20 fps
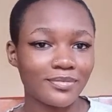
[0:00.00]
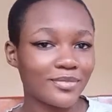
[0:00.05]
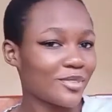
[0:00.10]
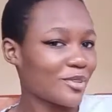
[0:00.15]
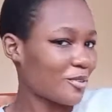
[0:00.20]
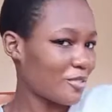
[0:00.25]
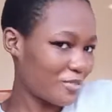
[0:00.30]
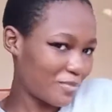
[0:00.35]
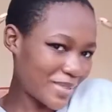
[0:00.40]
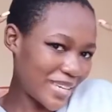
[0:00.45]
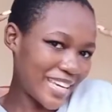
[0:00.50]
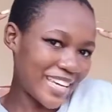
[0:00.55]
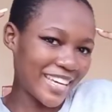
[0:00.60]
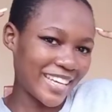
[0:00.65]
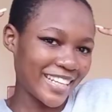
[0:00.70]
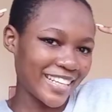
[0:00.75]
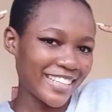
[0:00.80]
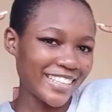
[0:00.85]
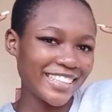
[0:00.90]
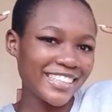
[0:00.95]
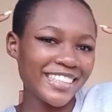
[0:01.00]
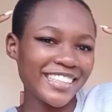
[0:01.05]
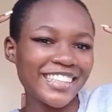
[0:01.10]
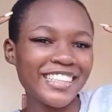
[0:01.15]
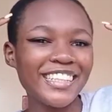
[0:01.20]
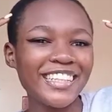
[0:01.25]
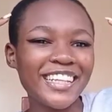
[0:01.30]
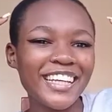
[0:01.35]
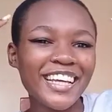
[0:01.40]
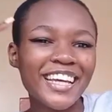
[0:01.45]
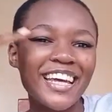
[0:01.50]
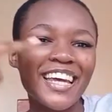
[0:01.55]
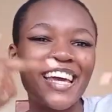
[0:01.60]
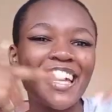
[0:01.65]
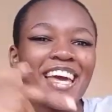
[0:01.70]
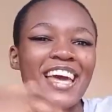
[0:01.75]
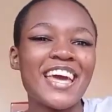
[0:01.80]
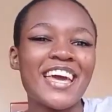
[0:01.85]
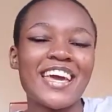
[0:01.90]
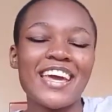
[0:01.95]
off my head.
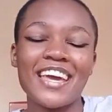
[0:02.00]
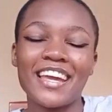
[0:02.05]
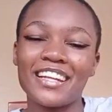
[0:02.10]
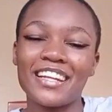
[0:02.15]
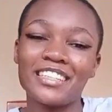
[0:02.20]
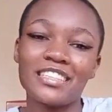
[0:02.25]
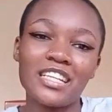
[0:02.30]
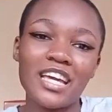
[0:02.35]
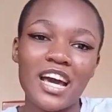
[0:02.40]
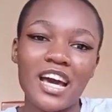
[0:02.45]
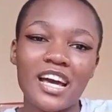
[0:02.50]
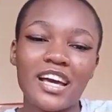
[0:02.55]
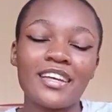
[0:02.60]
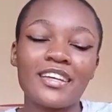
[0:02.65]
And yeah,